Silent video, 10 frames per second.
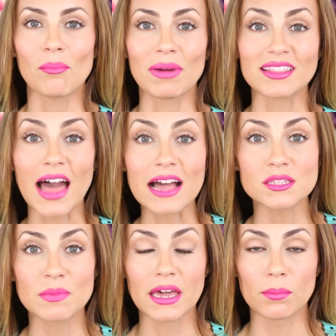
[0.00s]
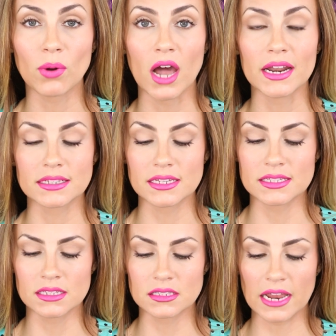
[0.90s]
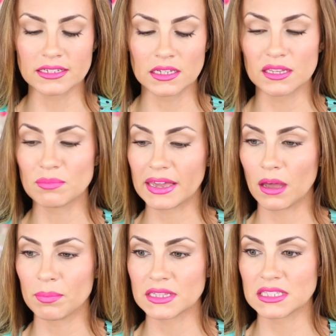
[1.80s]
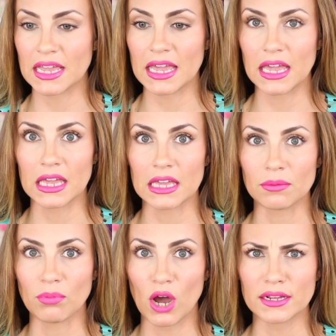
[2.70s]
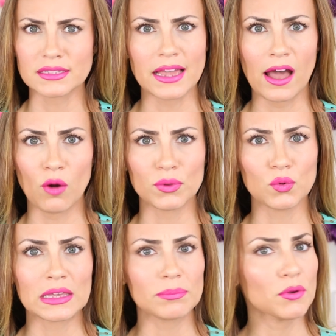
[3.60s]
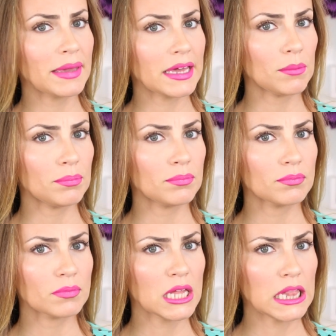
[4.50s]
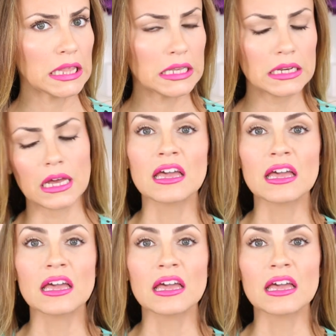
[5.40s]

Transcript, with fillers: My last makeup product isn't technically makeup, it's a product to help you keep your makeup clean.